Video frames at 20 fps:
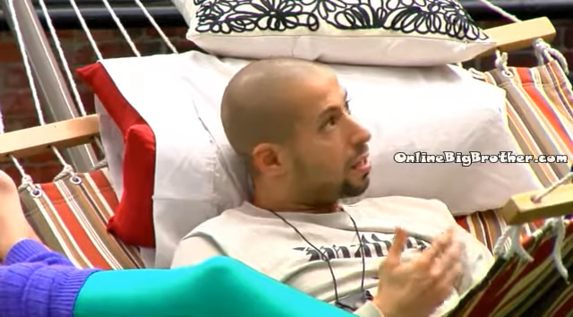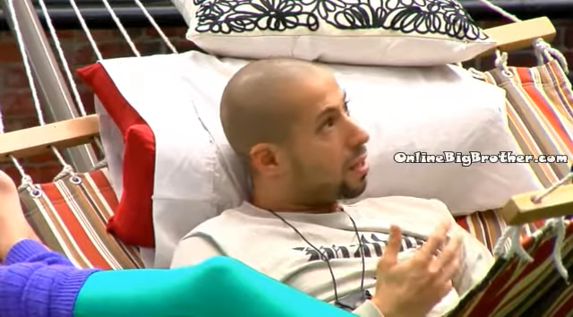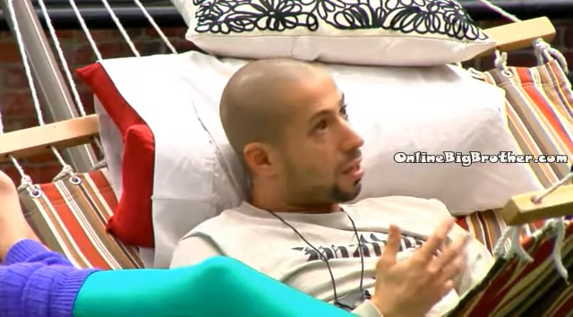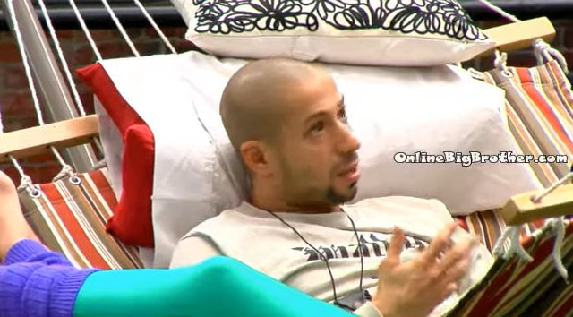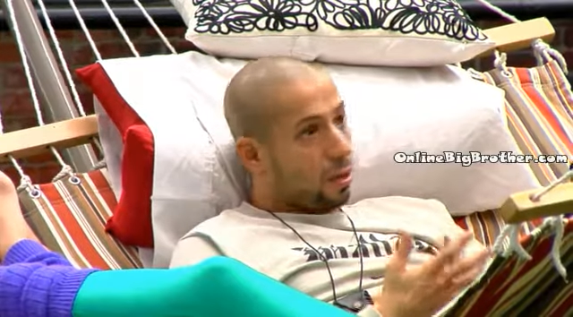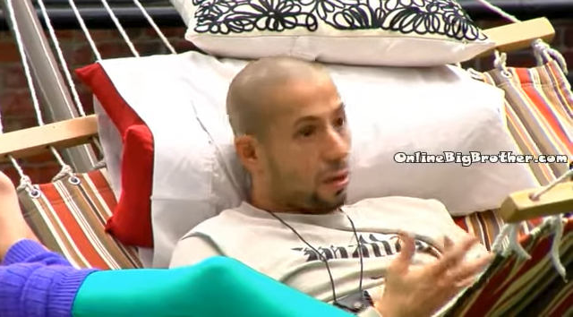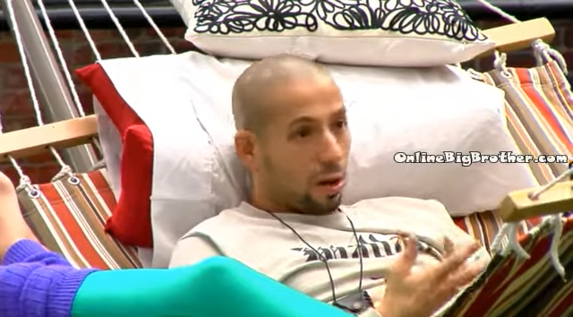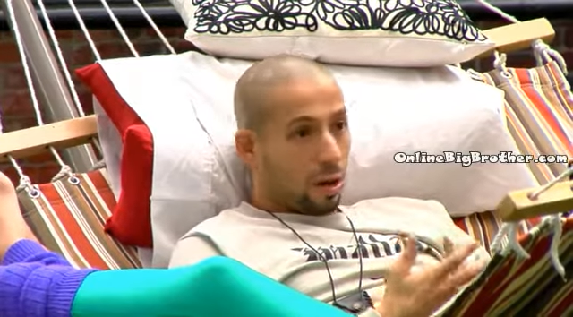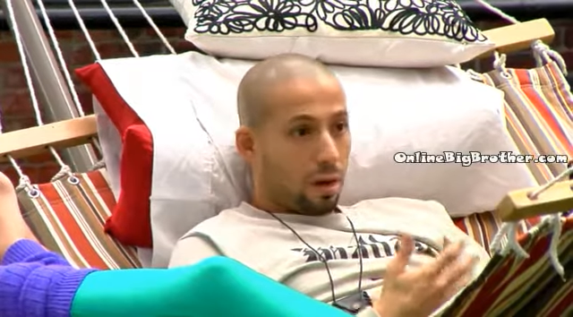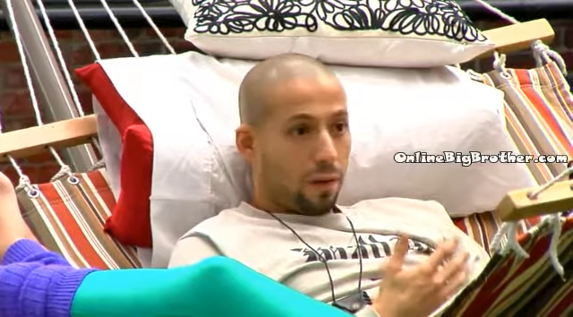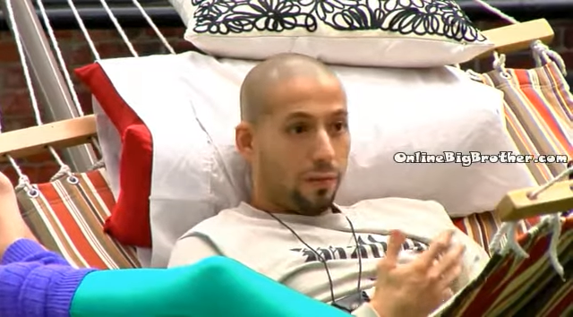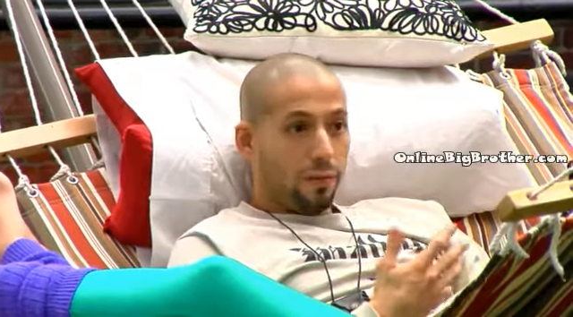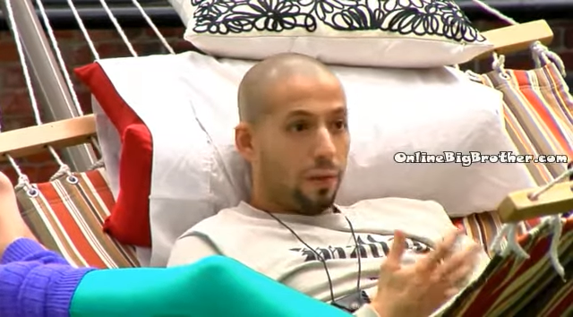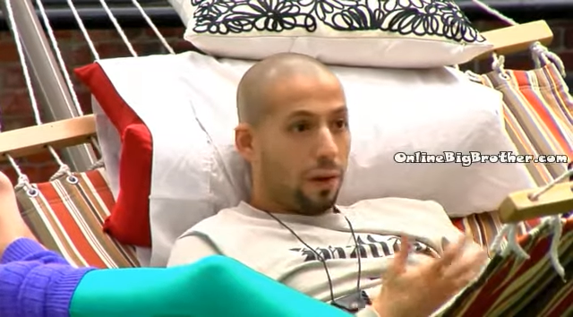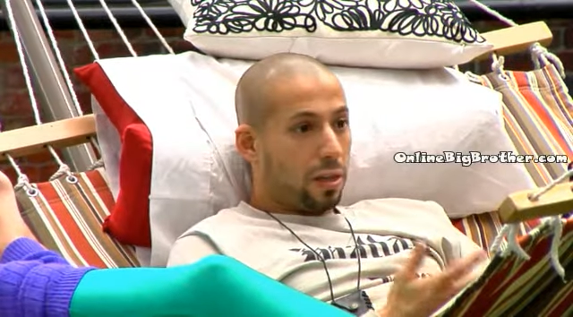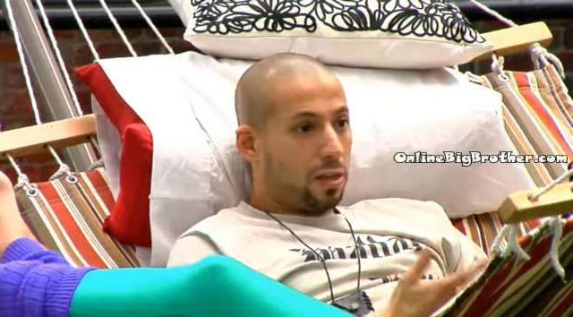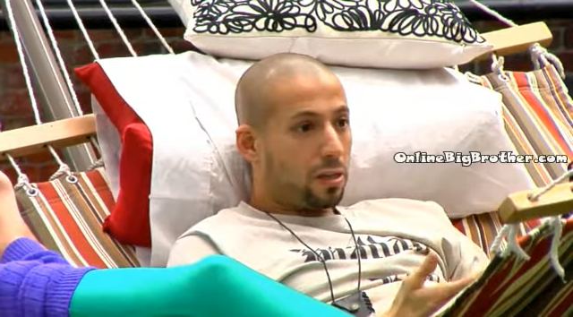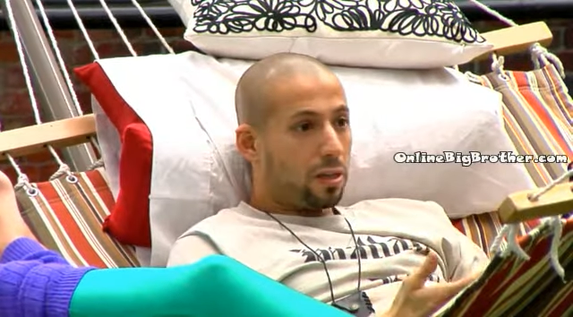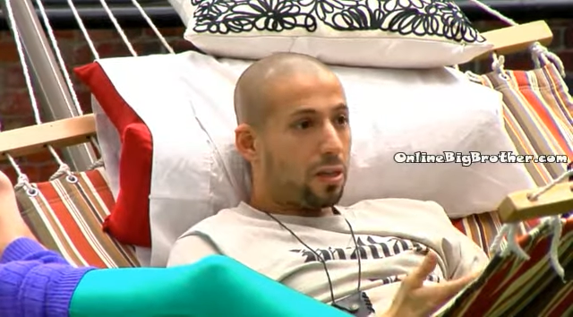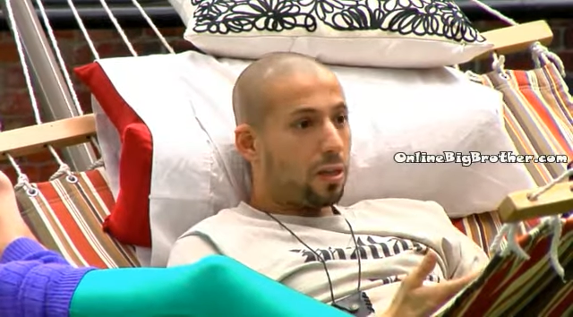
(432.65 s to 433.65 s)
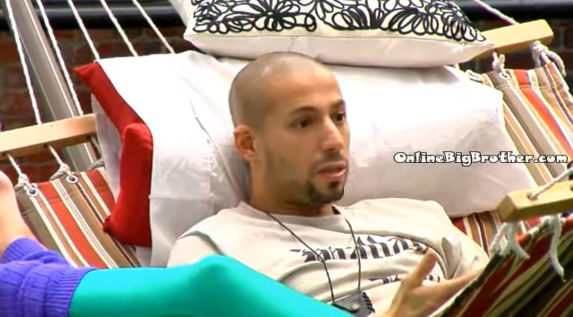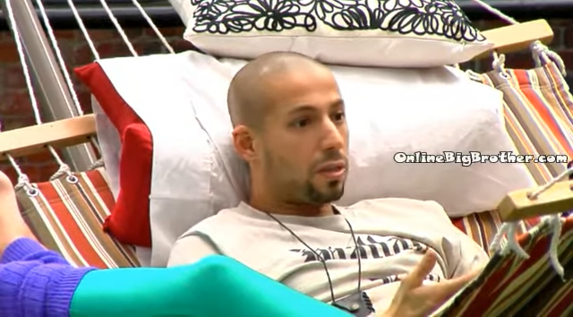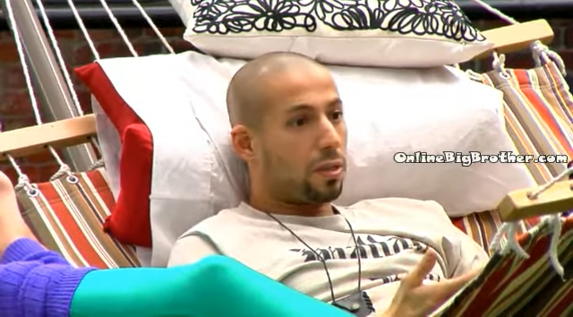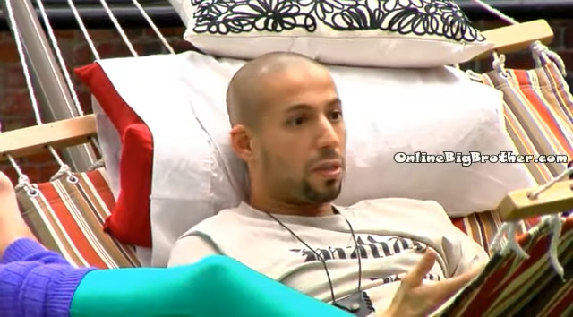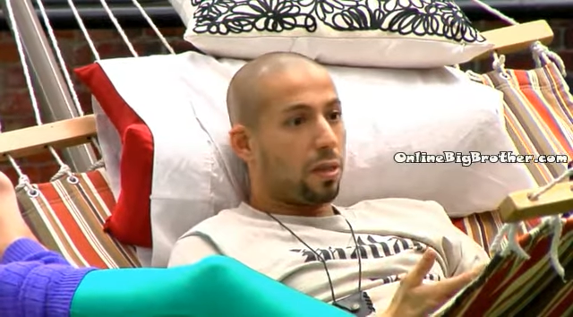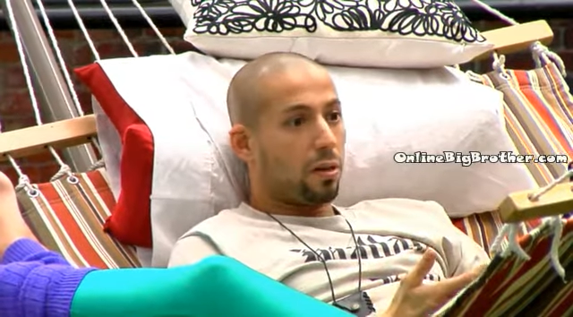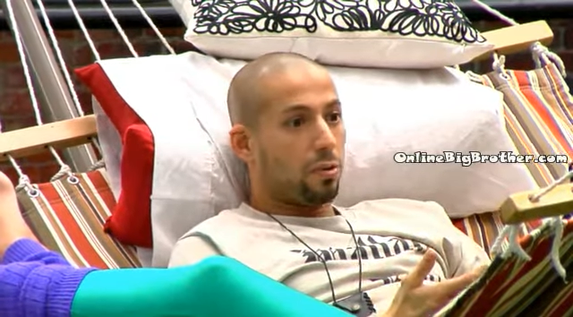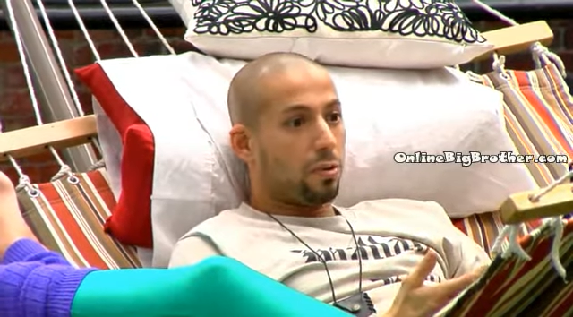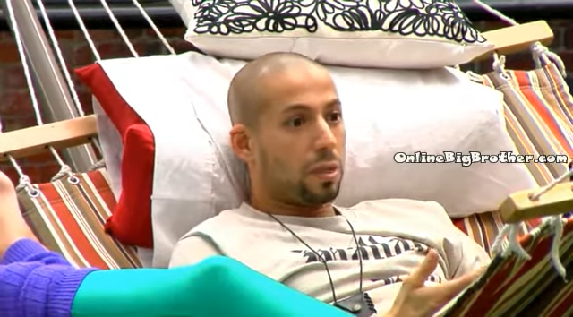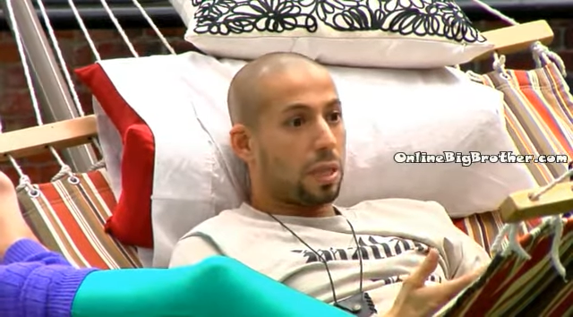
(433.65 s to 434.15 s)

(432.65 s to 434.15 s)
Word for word: lot of friends in this house.